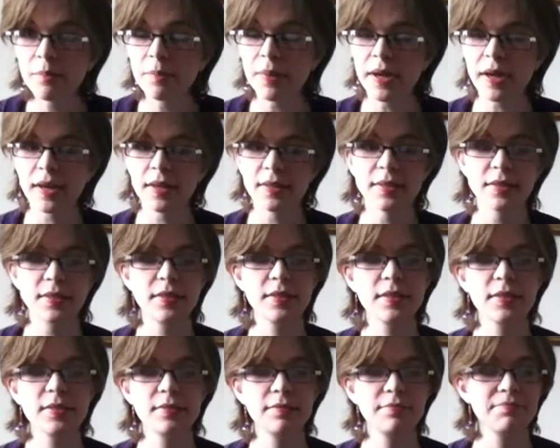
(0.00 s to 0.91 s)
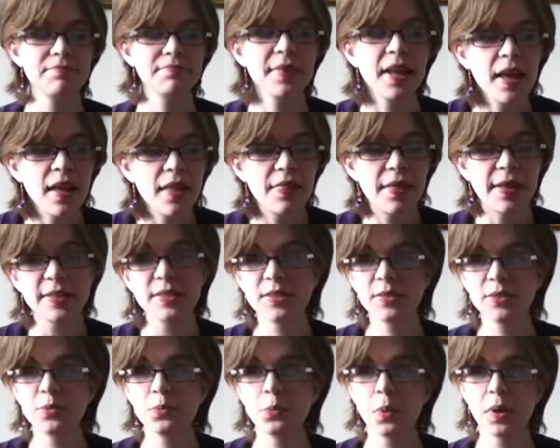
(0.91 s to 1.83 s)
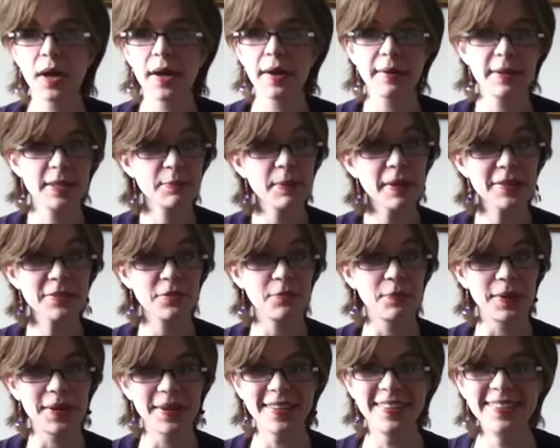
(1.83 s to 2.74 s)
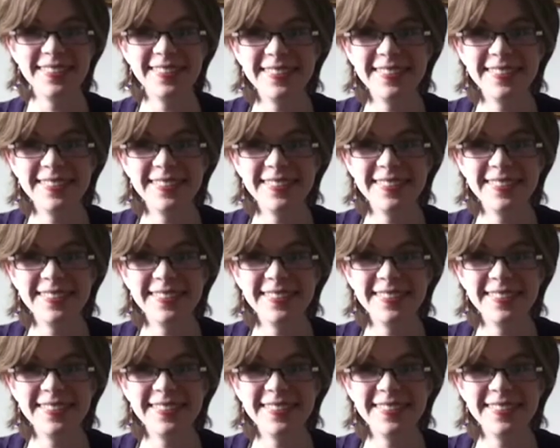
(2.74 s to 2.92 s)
because that's what I expect from her,